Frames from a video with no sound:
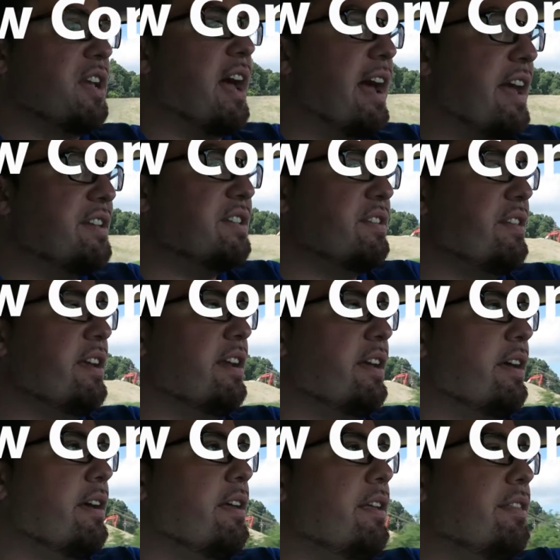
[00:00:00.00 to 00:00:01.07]
size and then
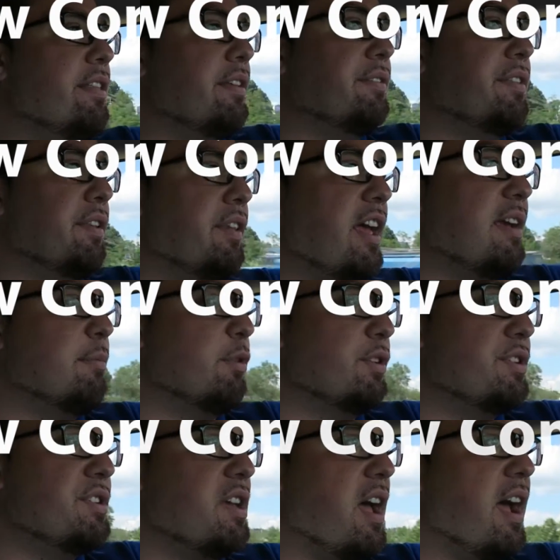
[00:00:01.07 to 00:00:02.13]
uh, the, the, label
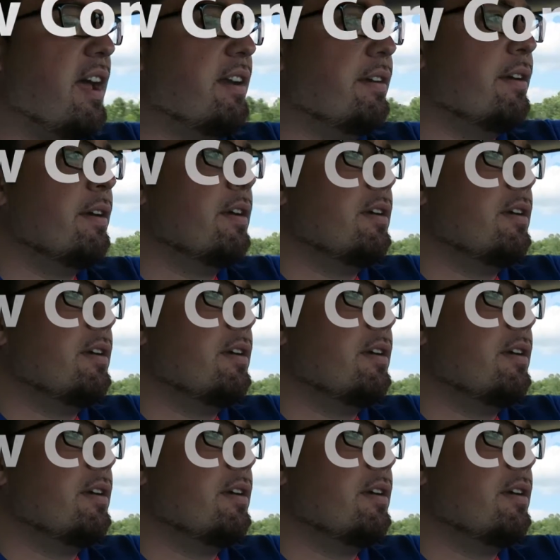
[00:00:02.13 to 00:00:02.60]
design?